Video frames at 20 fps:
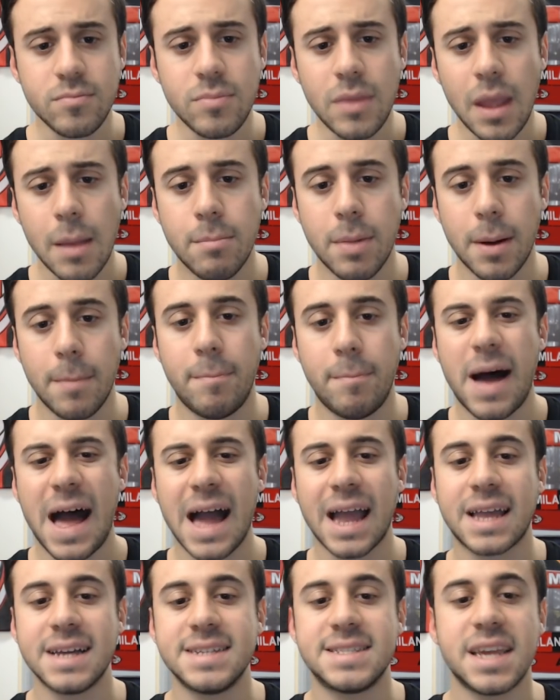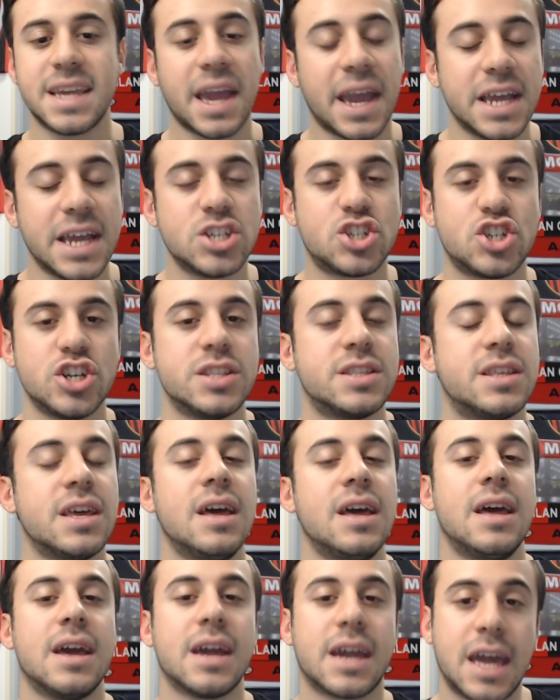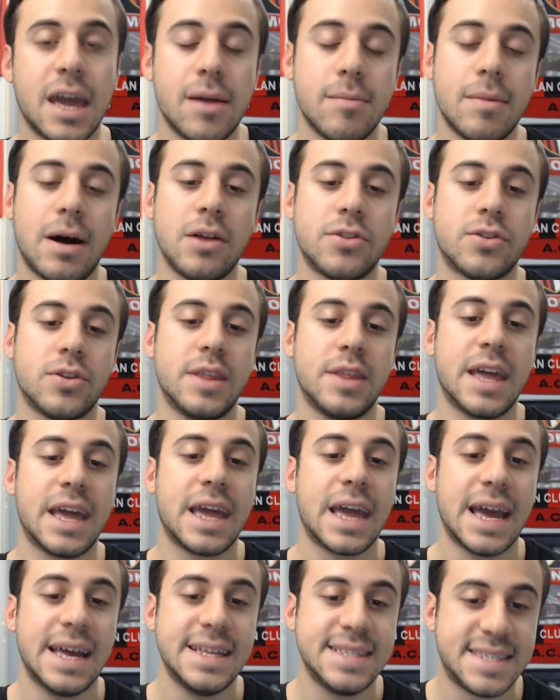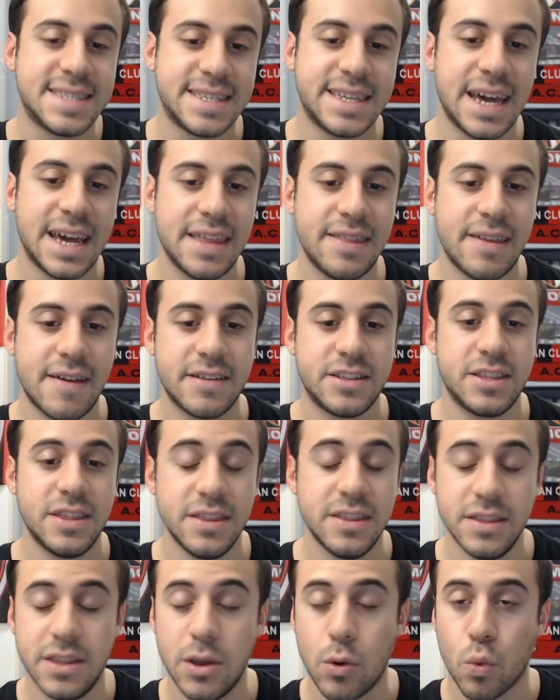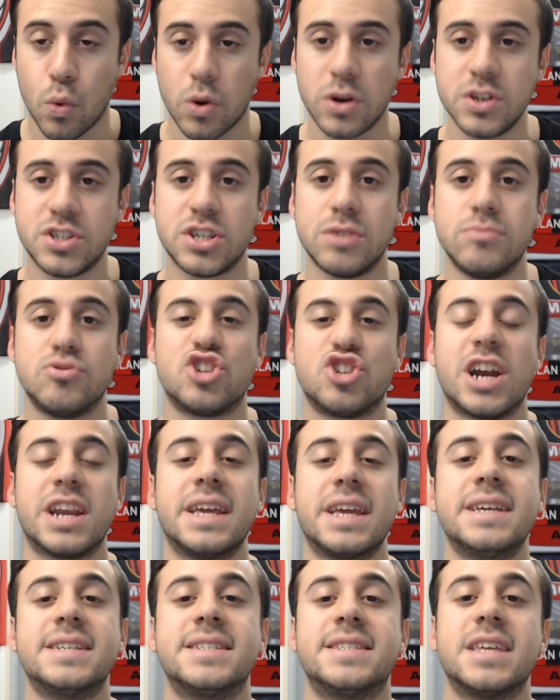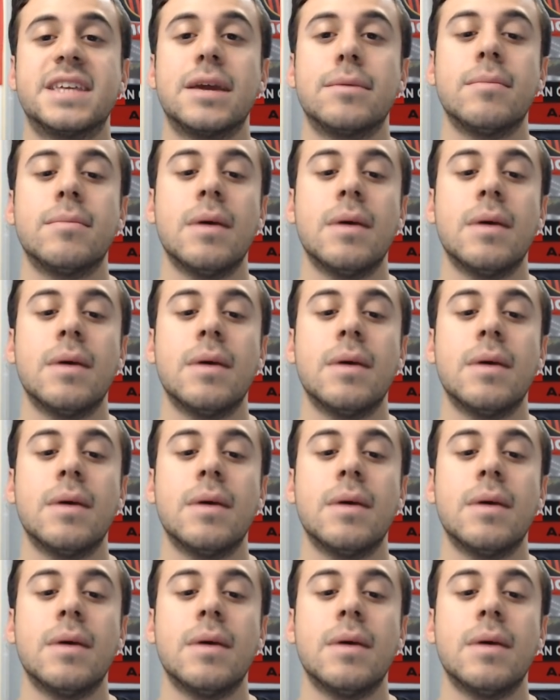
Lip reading: But Bacca's agent came out today and said that there were some Chinese teams